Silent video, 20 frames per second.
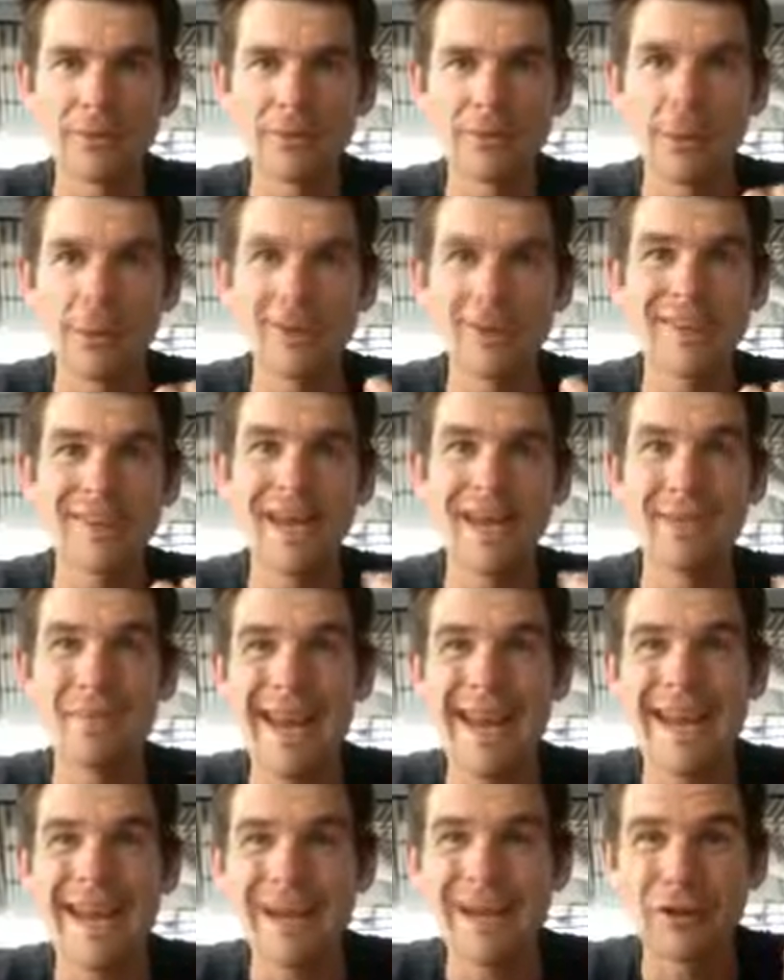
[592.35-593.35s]
But we see it in
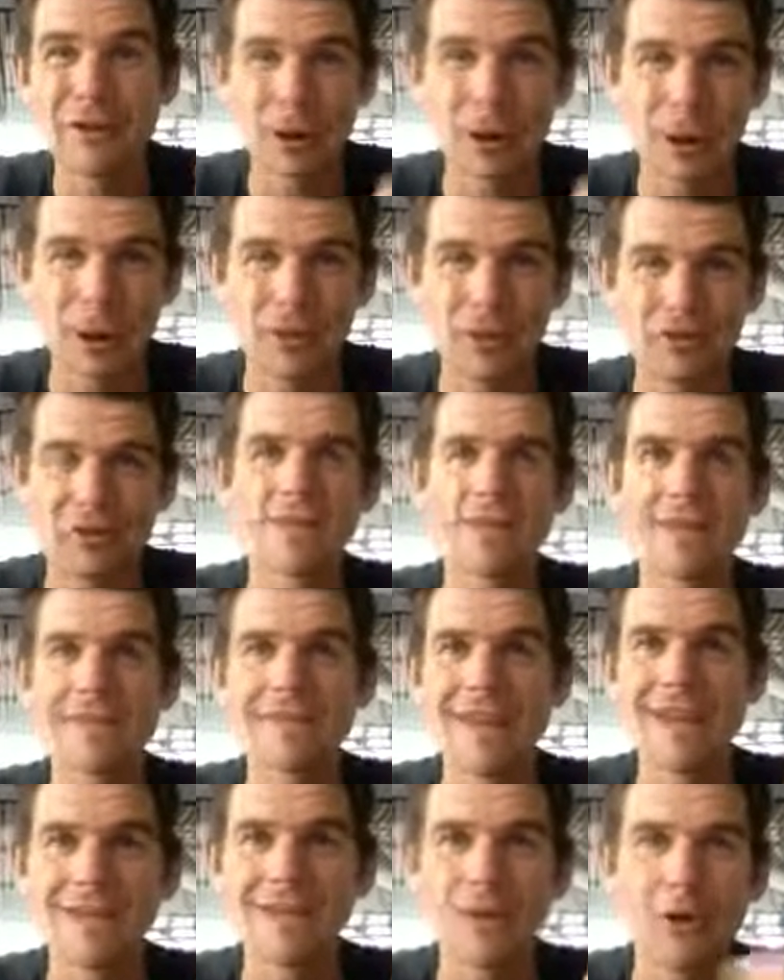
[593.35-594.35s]
meat eating dogs. You can
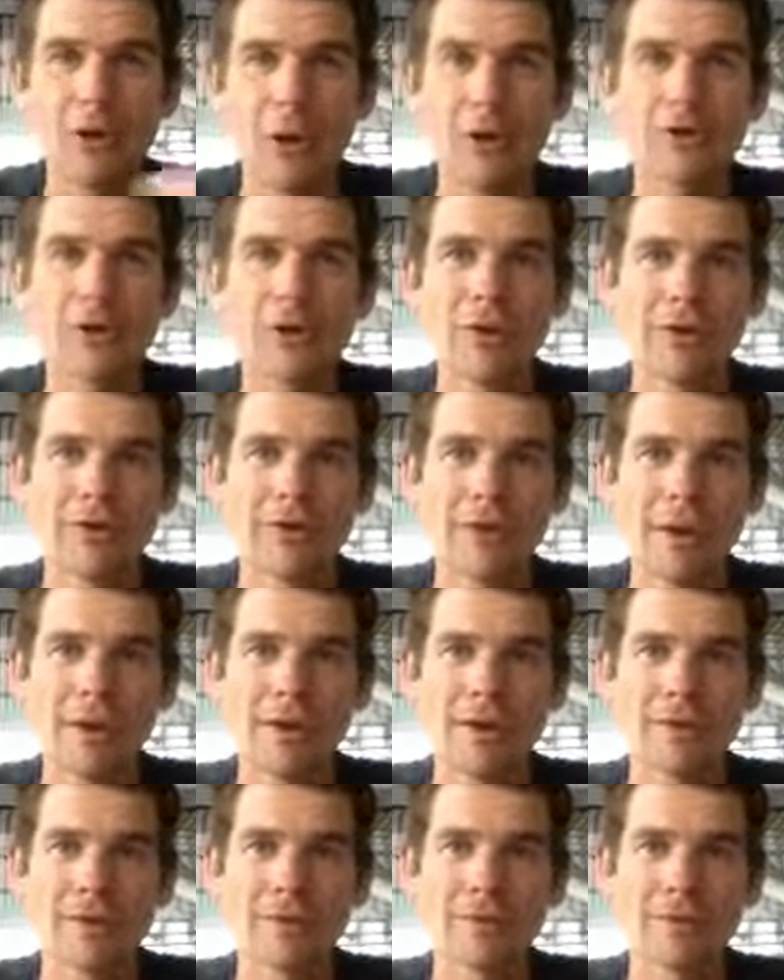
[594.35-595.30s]
take your dog to the vet